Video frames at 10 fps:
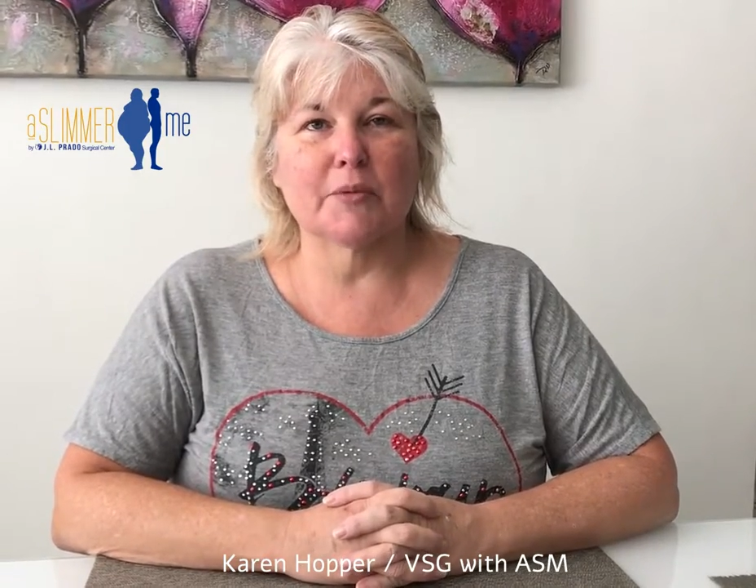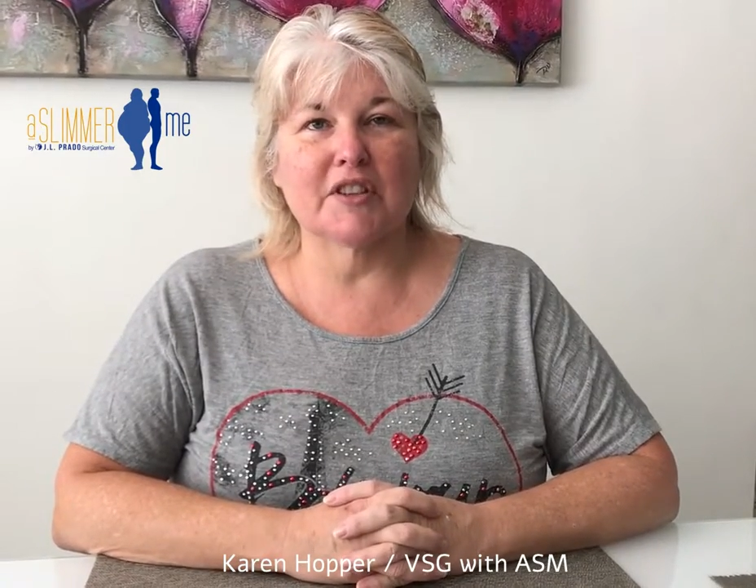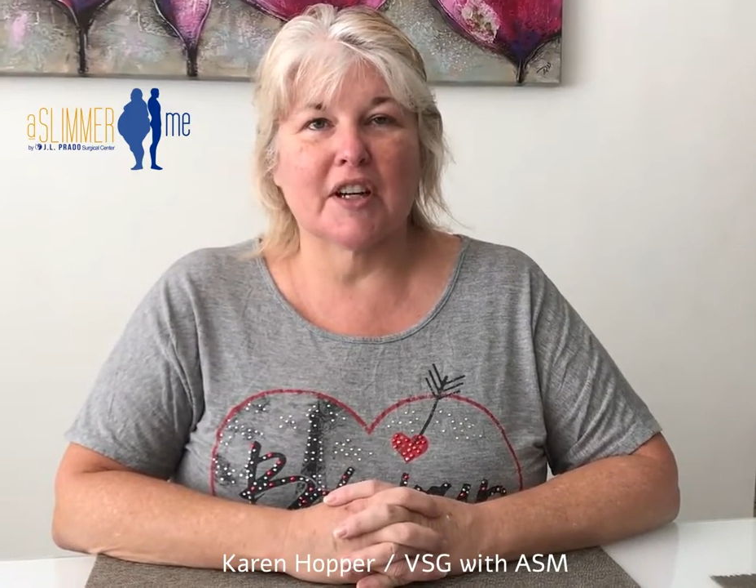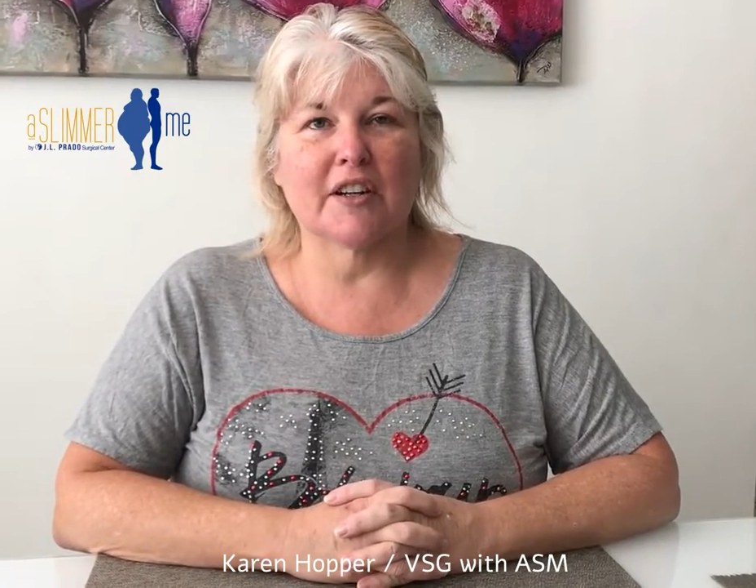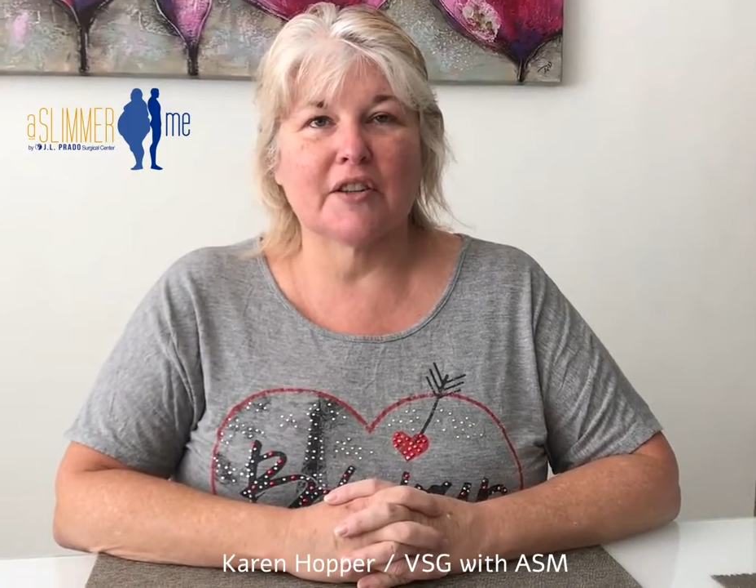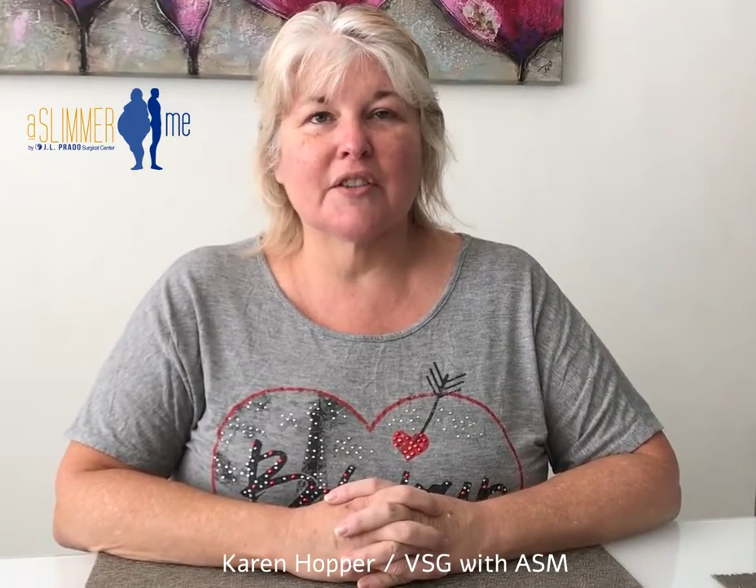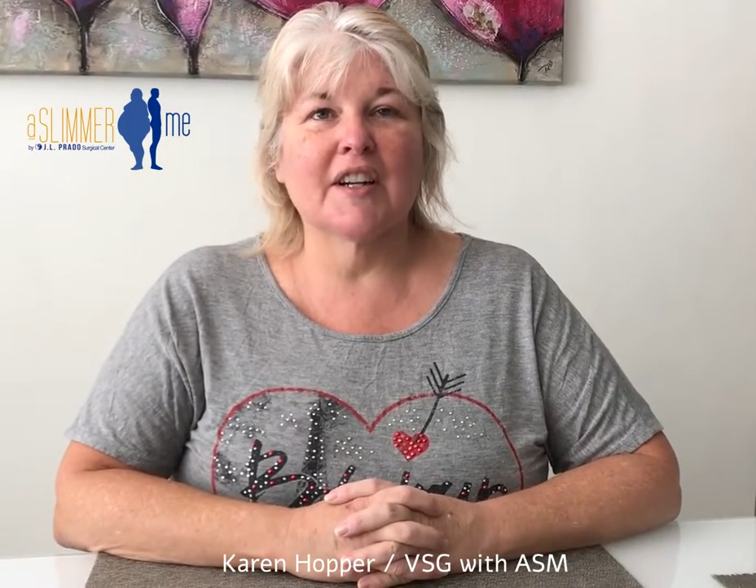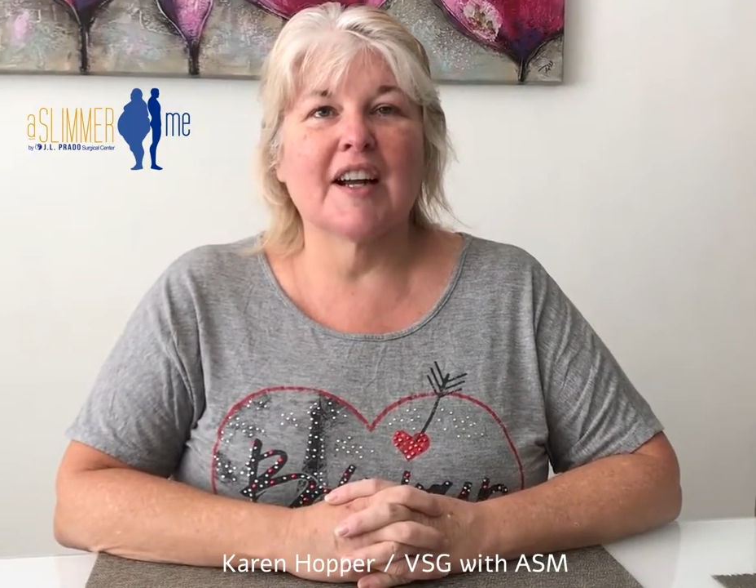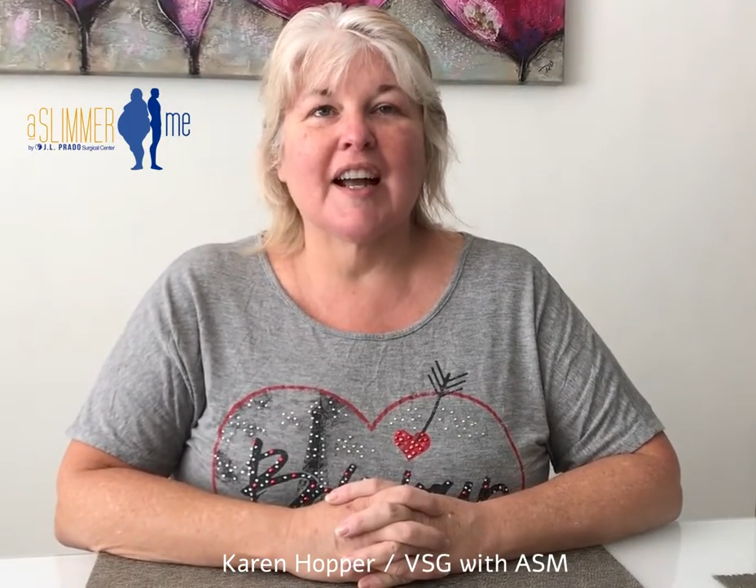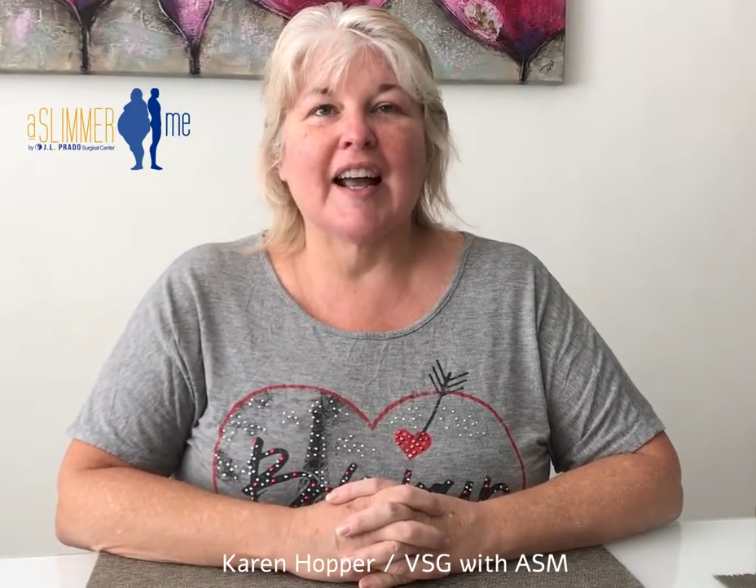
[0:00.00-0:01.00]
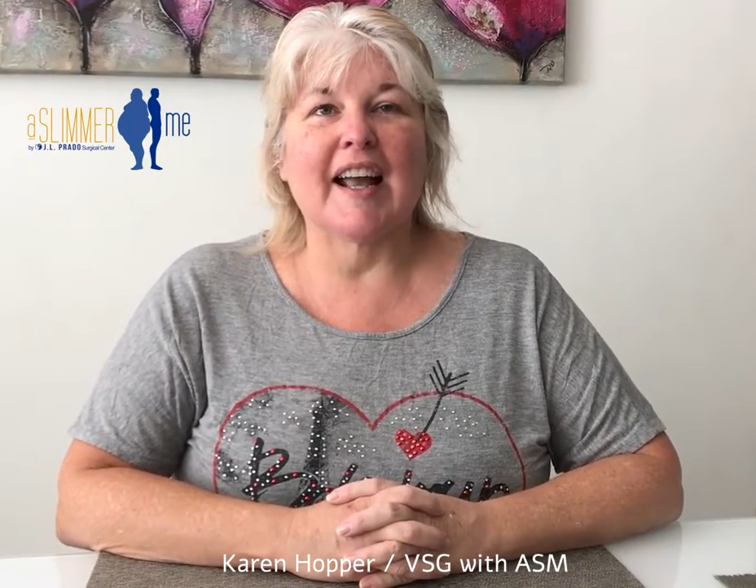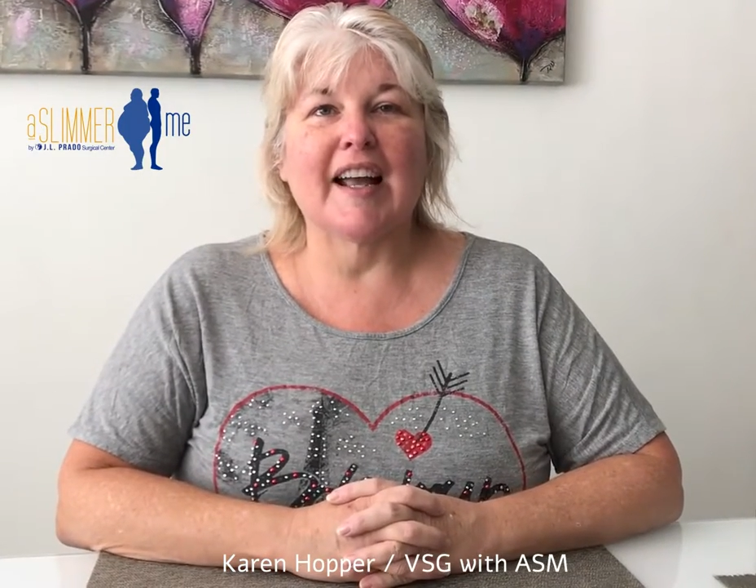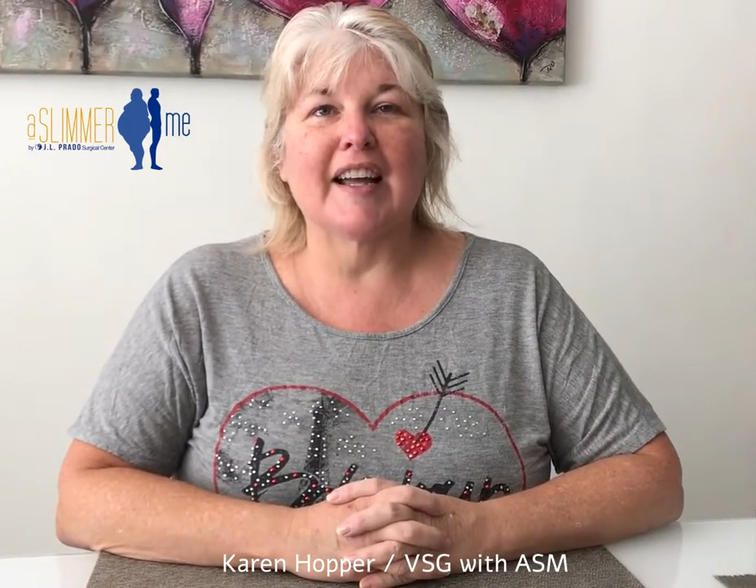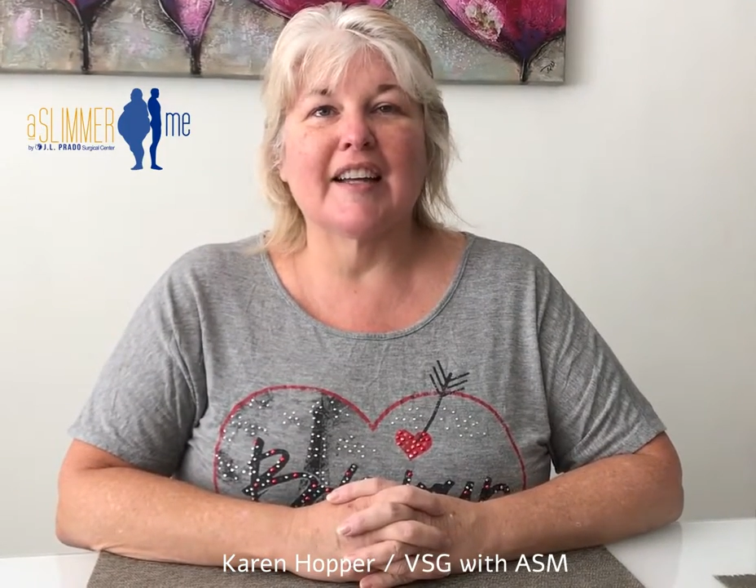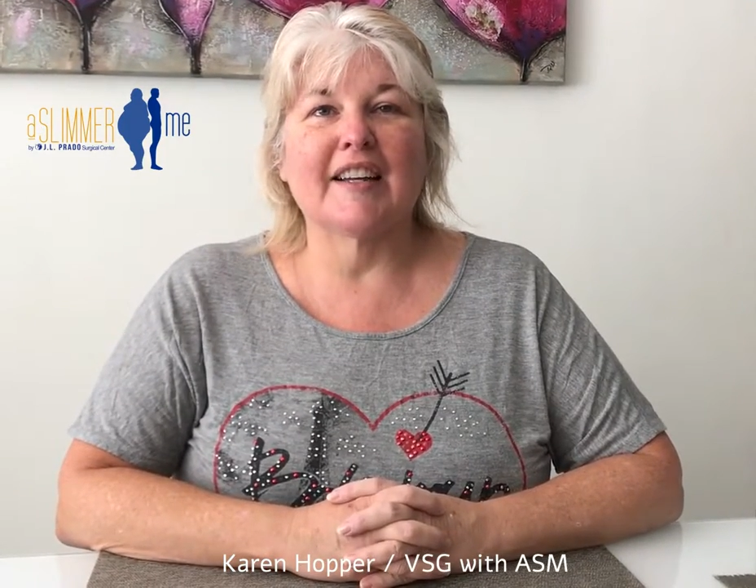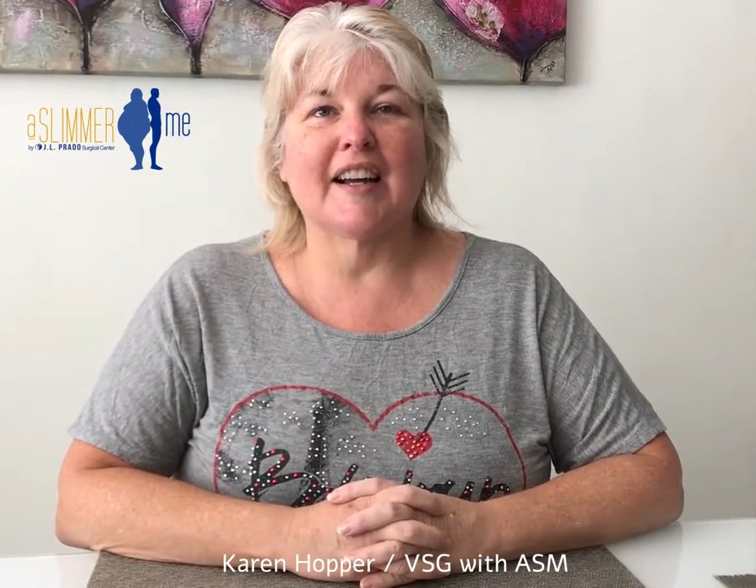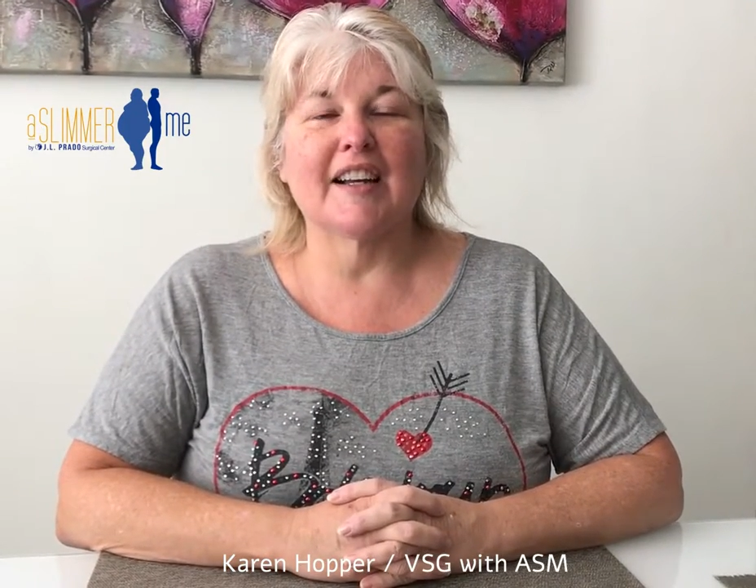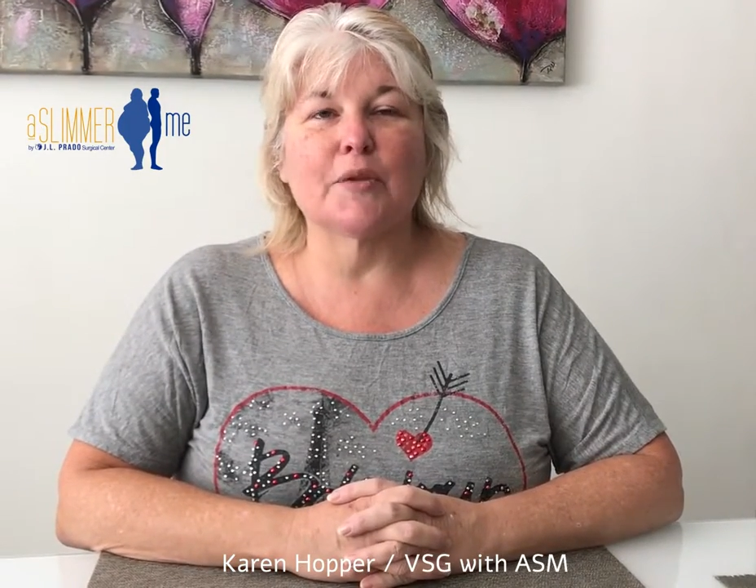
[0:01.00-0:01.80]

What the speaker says: Montano, and